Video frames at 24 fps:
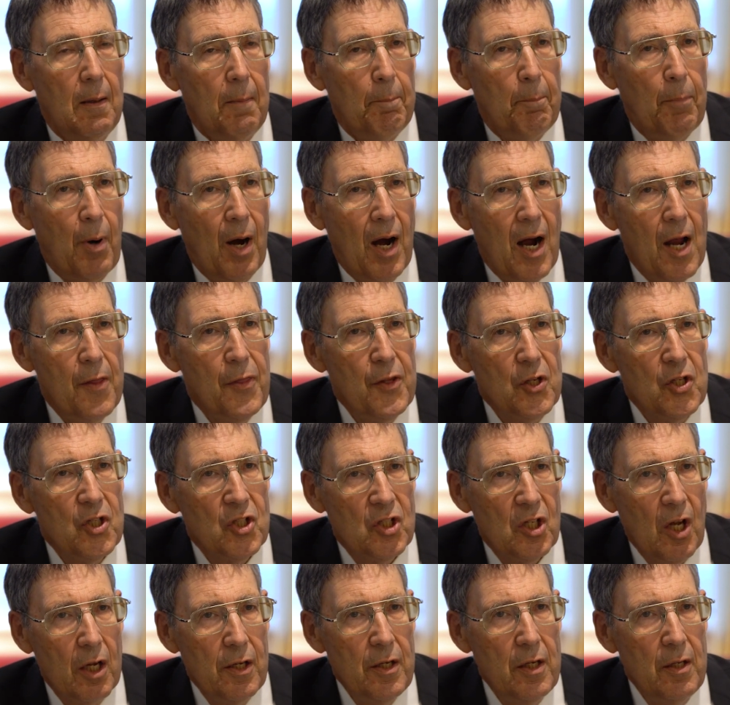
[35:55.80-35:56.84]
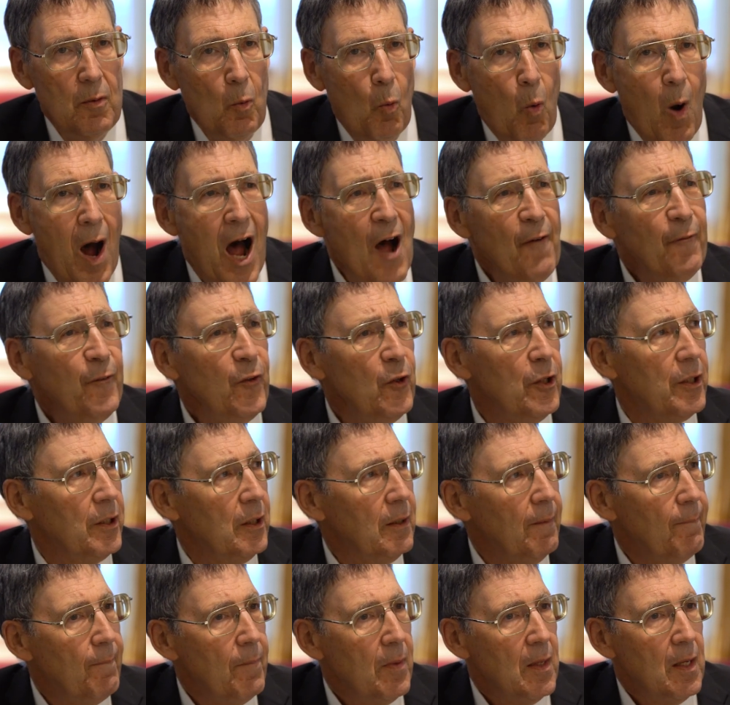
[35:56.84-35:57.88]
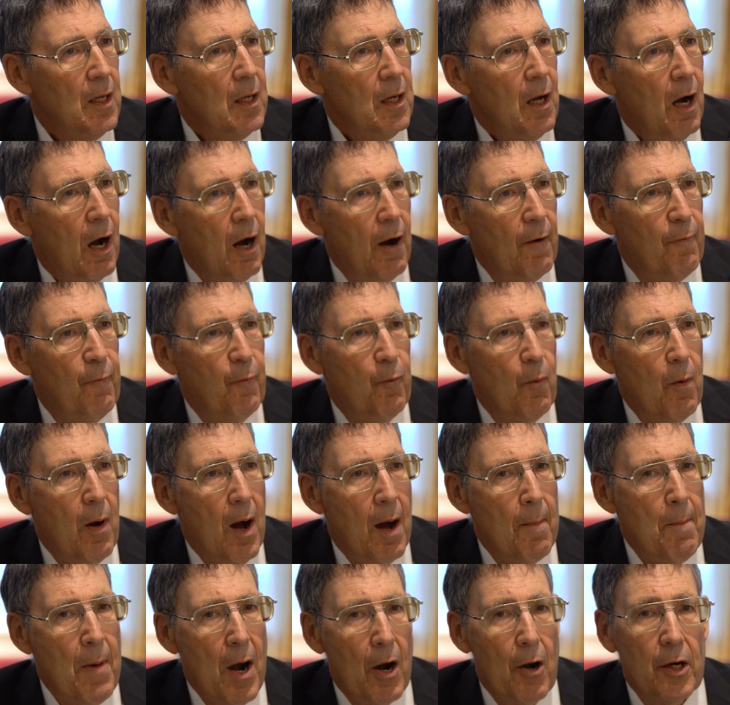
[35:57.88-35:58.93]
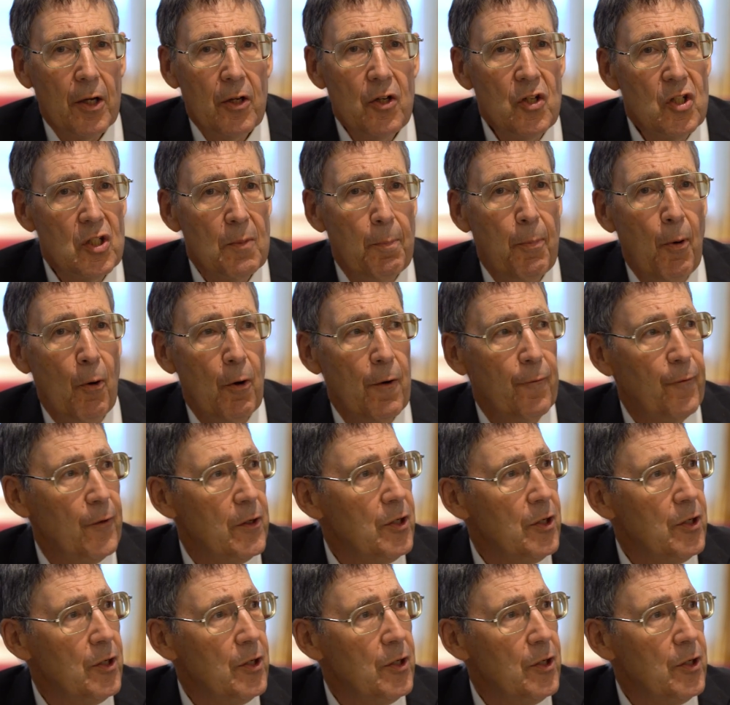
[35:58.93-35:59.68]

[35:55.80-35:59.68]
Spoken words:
by the sudden waffling of American support for